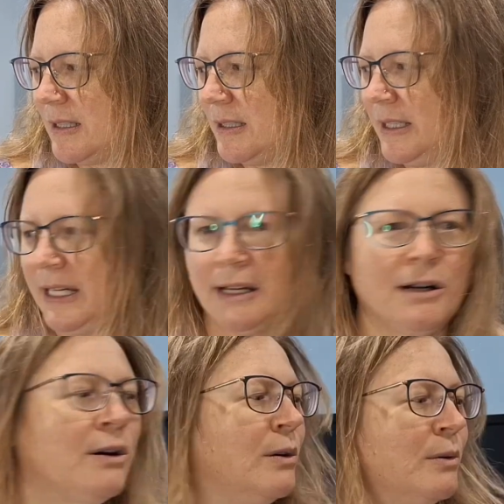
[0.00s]

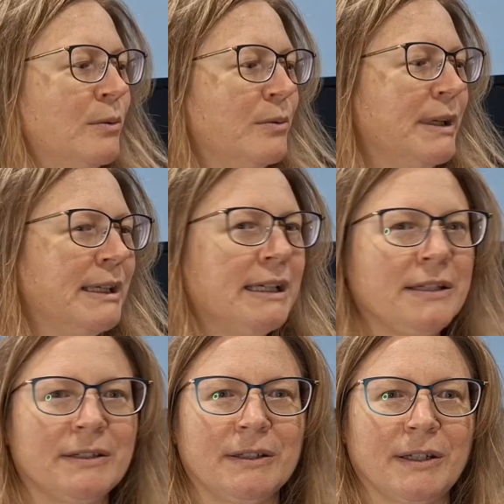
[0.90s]
Now we
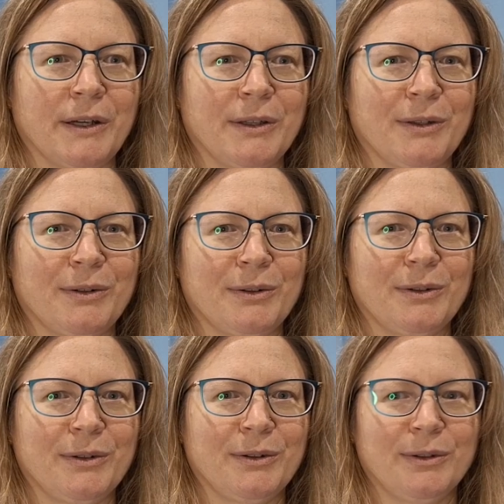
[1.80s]
need to go
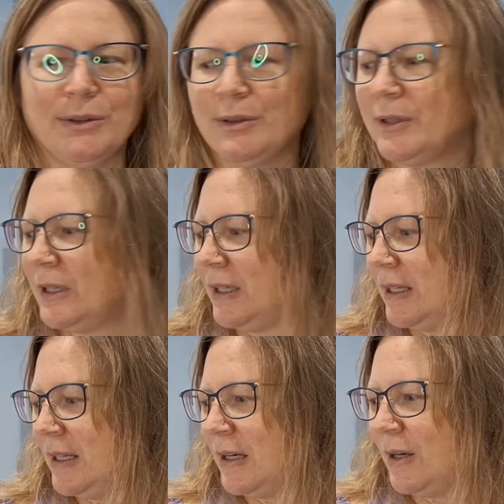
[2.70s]
through
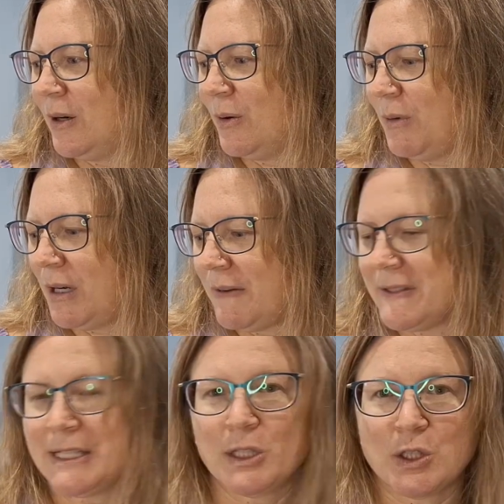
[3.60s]
what I've
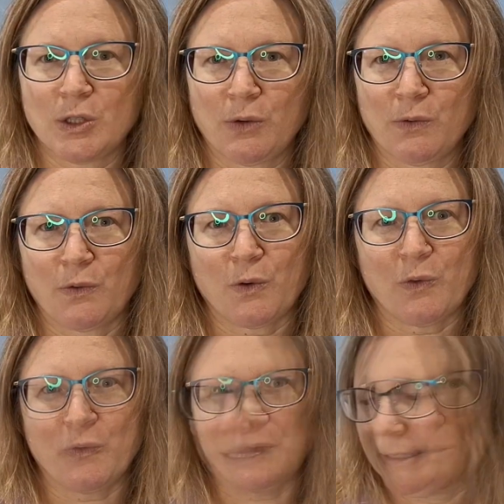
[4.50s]
stitched on for
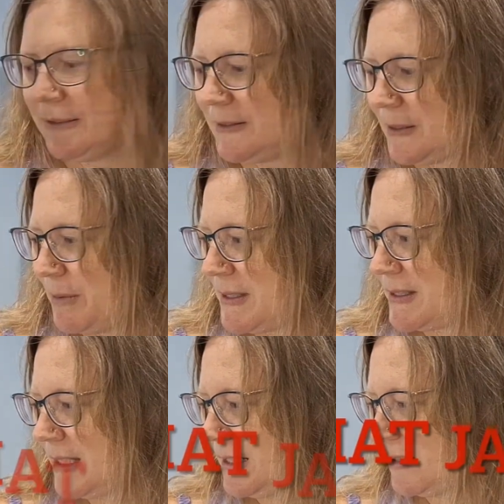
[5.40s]
February. So we
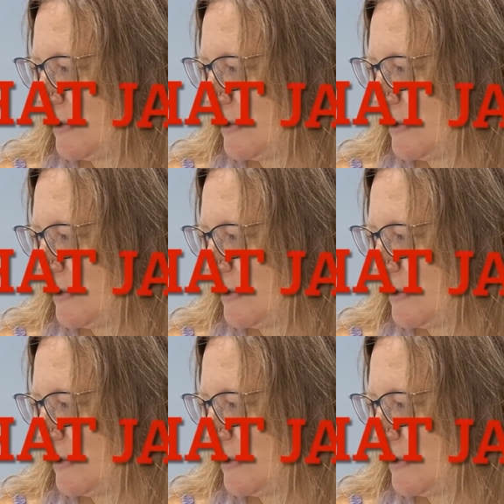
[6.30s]
started